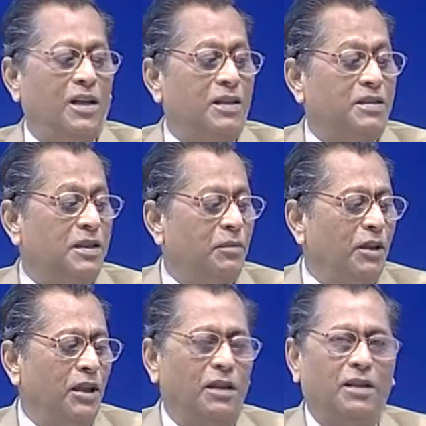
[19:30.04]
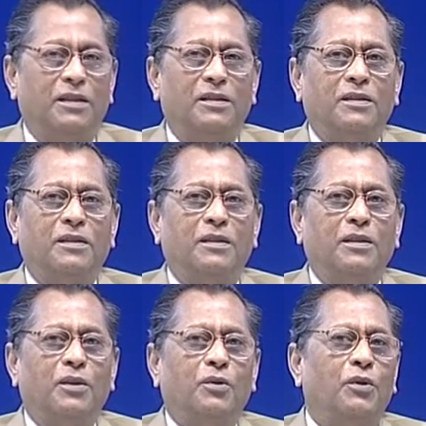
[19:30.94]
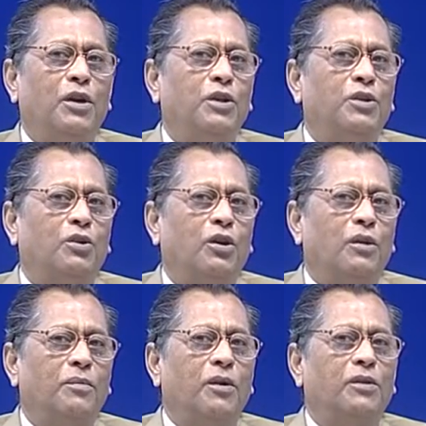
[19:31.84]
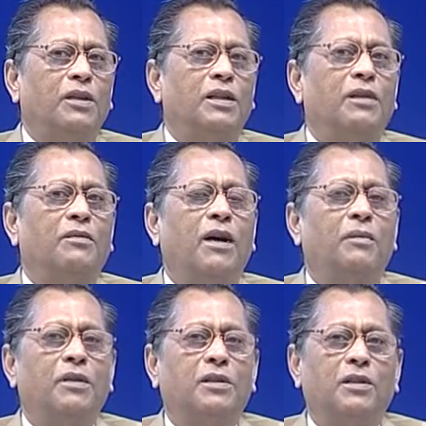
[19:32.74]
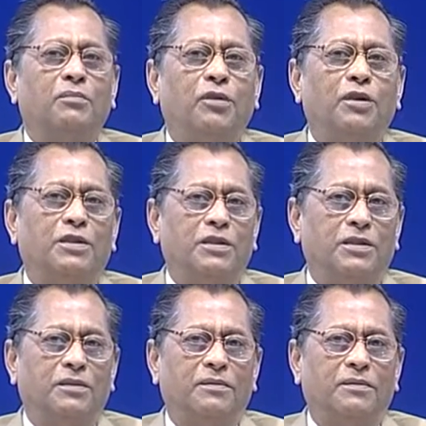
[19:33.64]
Similarly, when we talk about an environmental policy,